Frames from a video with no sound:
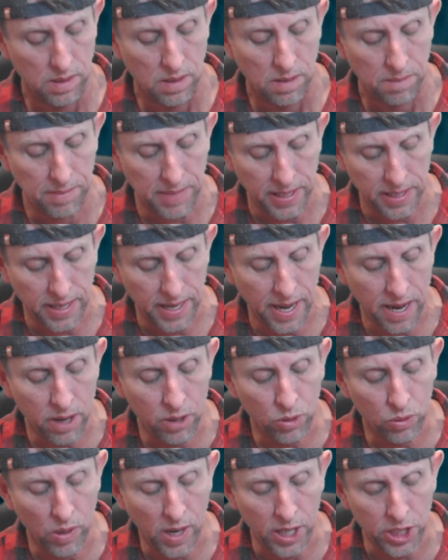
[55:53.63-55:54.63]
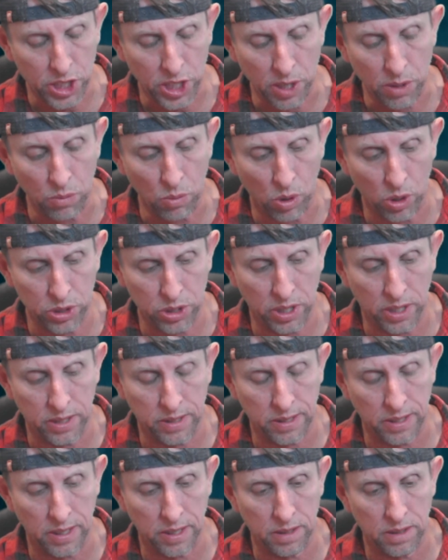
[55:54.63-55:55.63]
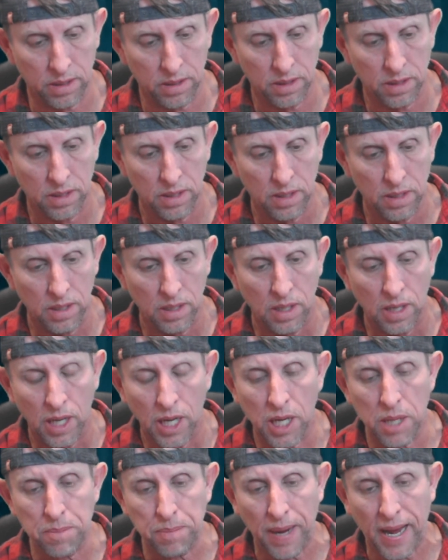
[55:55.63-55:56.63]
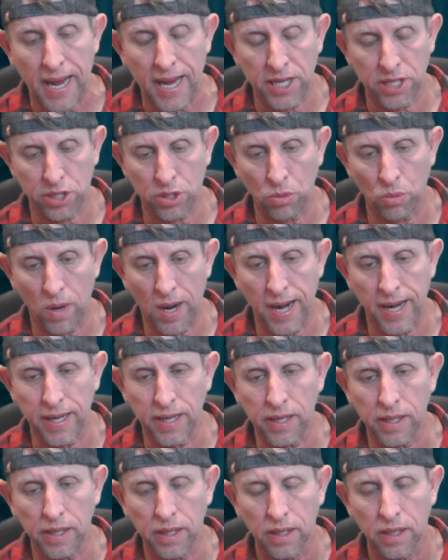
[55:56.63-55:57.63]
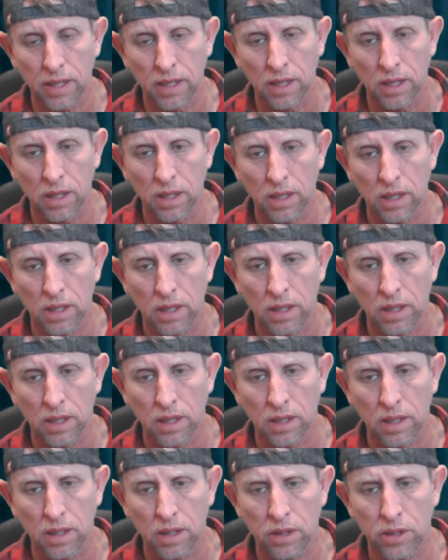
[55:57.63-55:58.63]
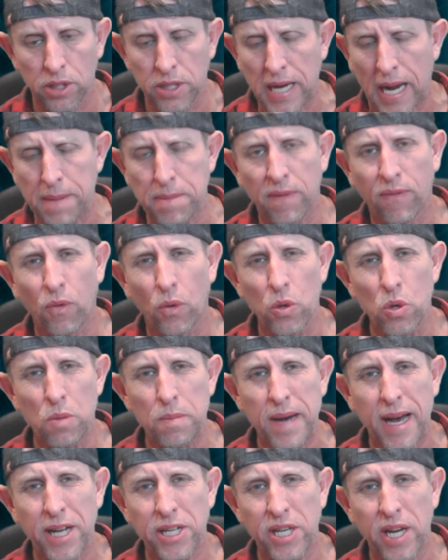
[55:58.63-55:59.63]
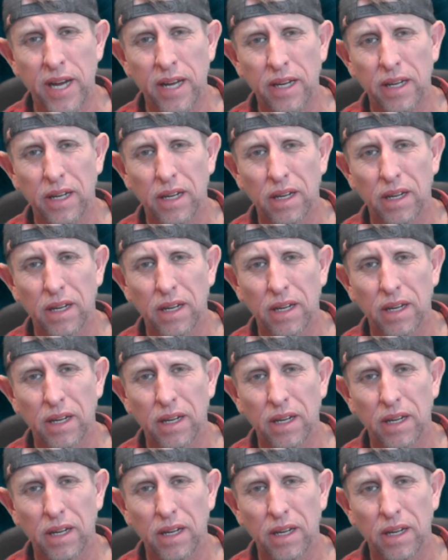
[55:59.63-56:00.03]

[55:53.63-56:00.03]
Mate, how crushing was it that he passed away the day before your march out?